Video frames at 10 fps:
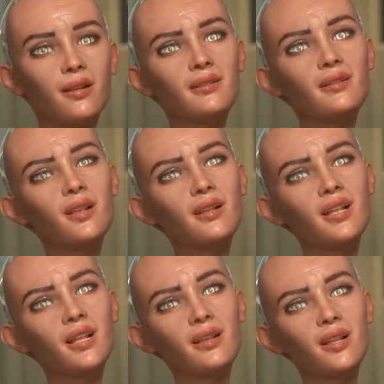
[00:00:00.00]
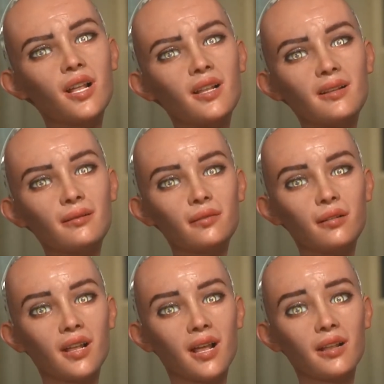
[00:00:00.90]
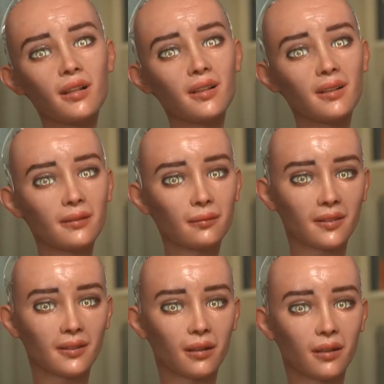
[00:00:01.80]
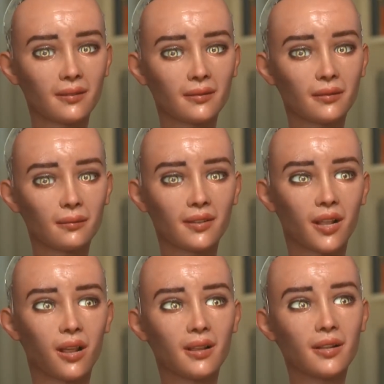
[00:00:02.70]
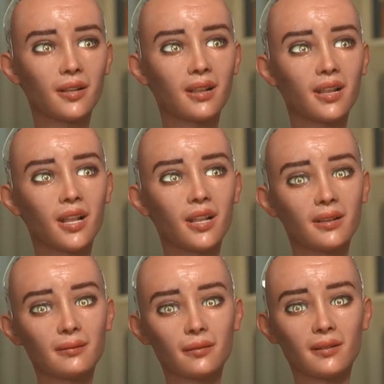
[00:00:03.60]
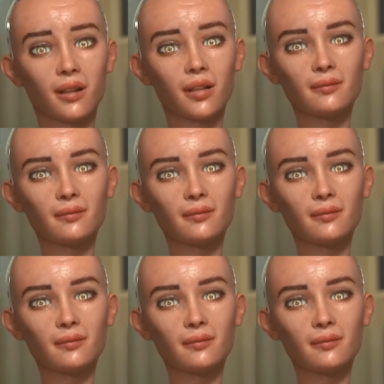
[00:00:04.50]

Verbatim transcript: Much like Sophia, she's designed to be interactive, being able to converse with humans and answer their